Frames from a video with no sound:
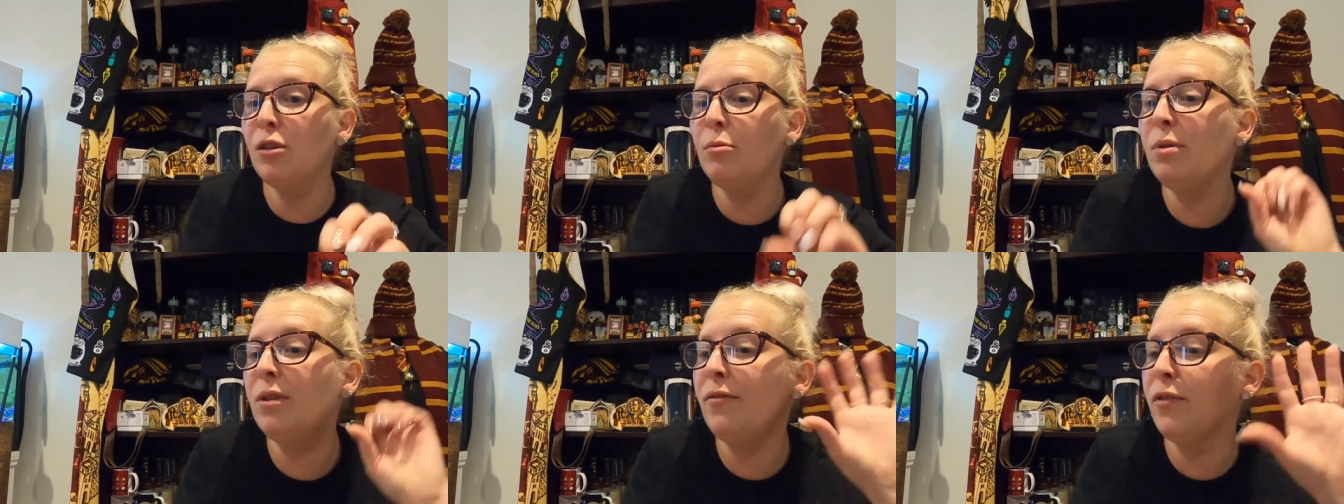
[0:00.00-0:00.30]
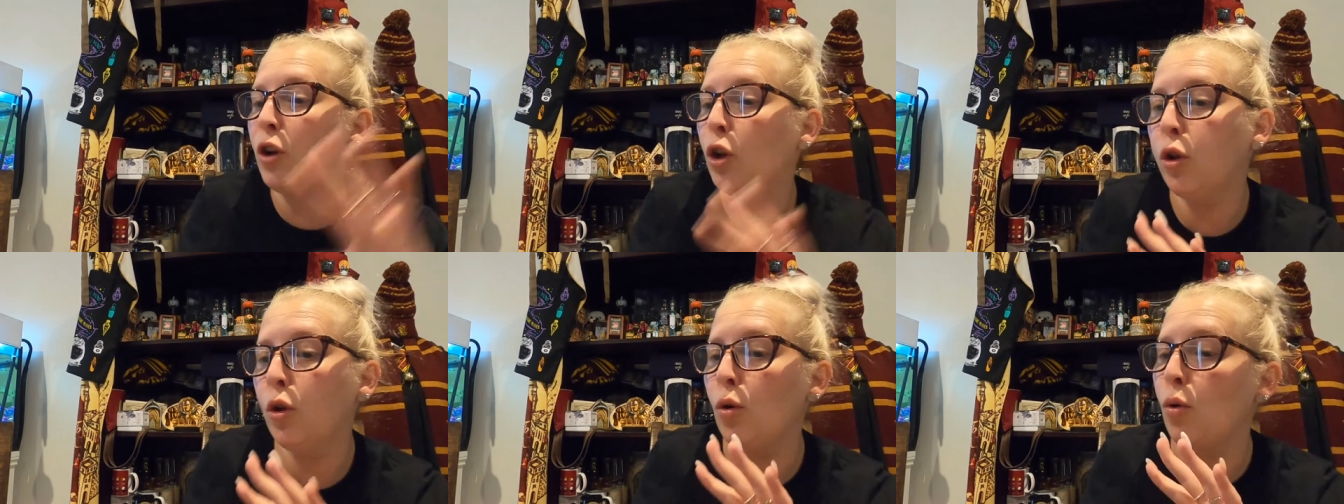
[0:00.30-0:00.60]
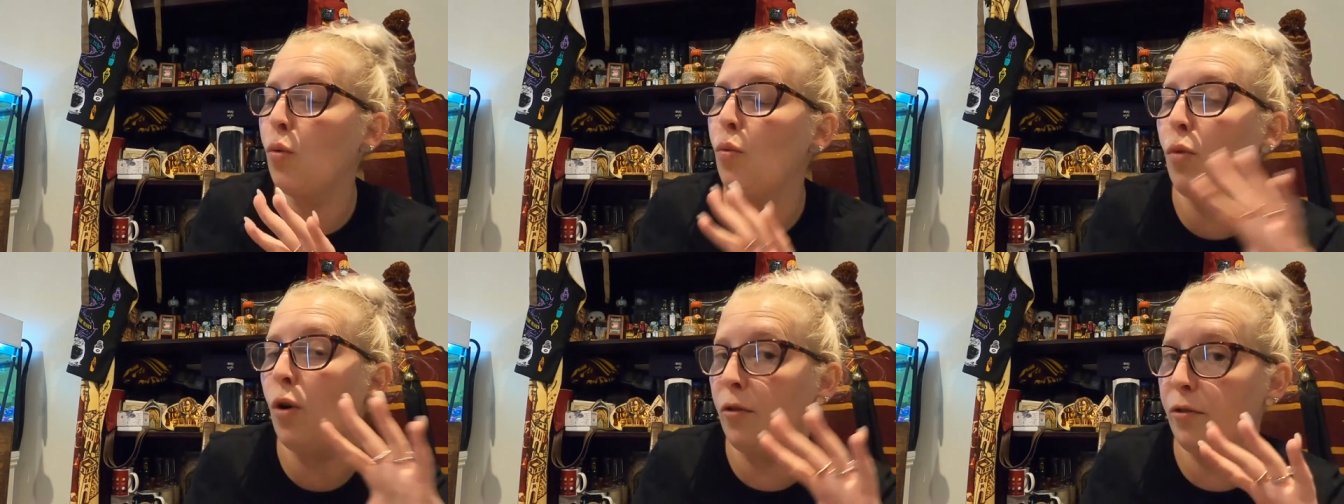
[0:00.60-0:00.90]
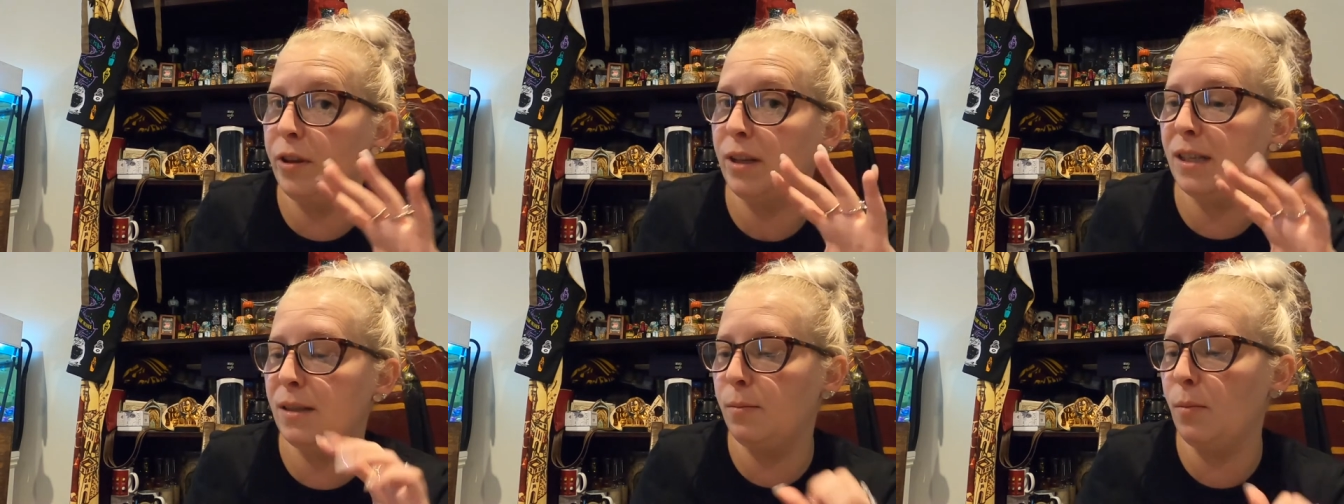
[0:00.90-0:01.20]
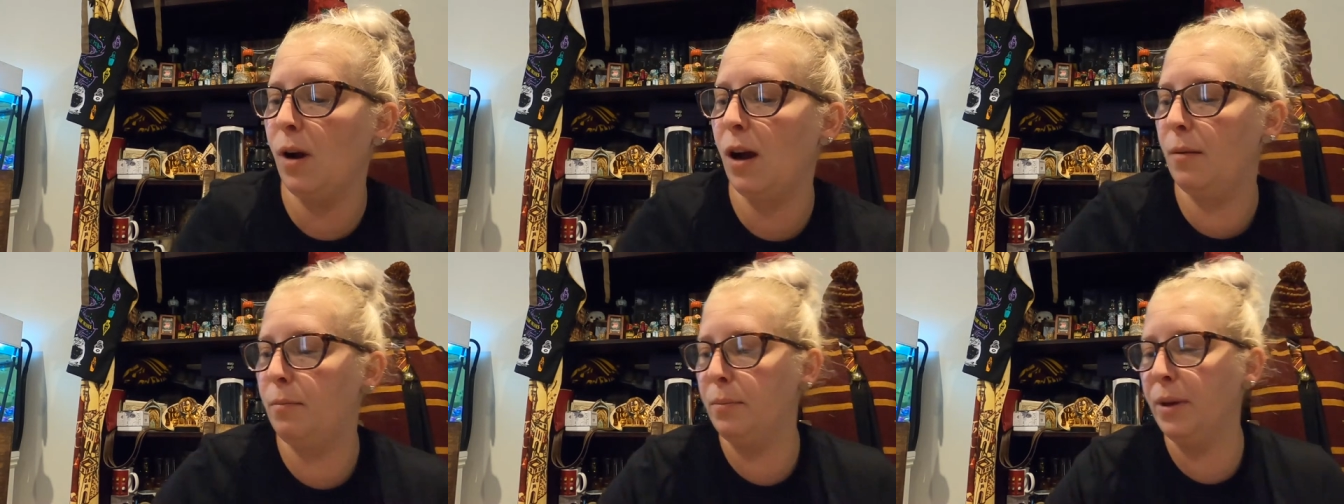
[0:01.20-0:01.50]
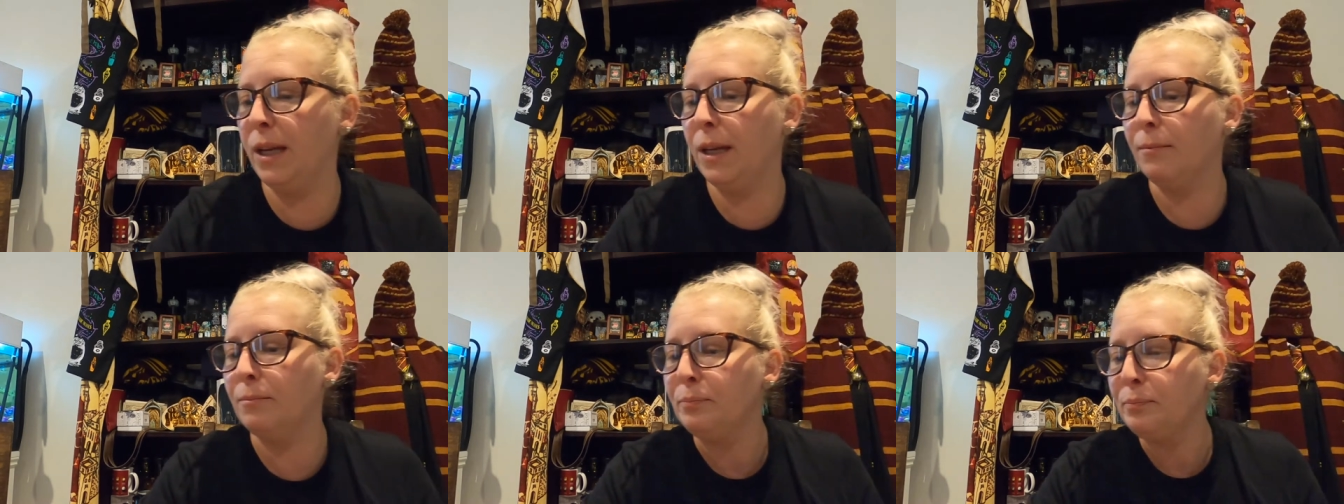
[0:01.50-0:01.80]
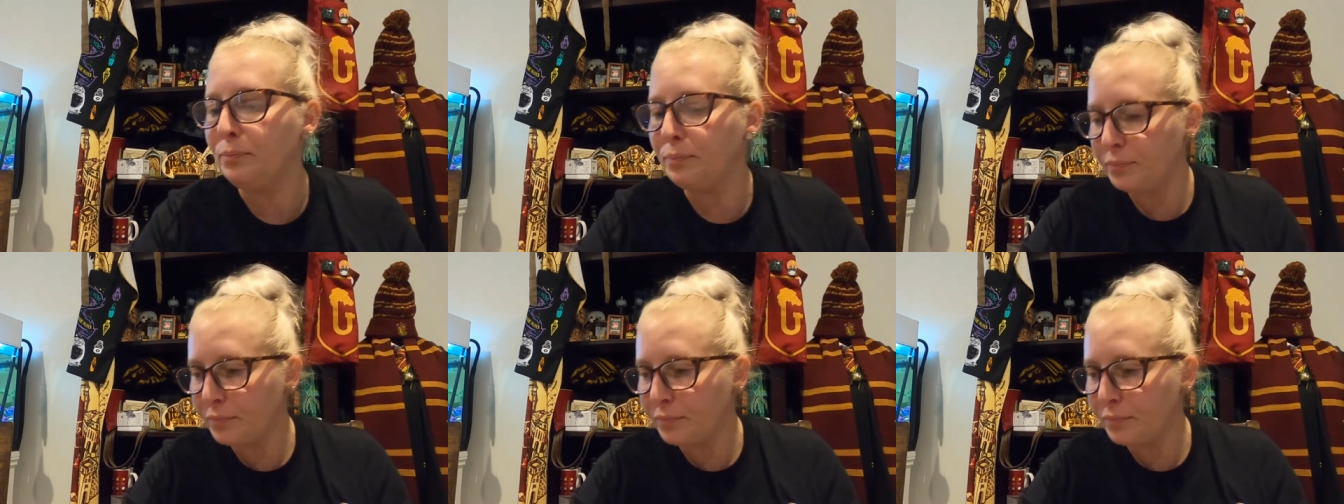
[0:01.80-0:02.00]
a little bit of a clue on what this might be.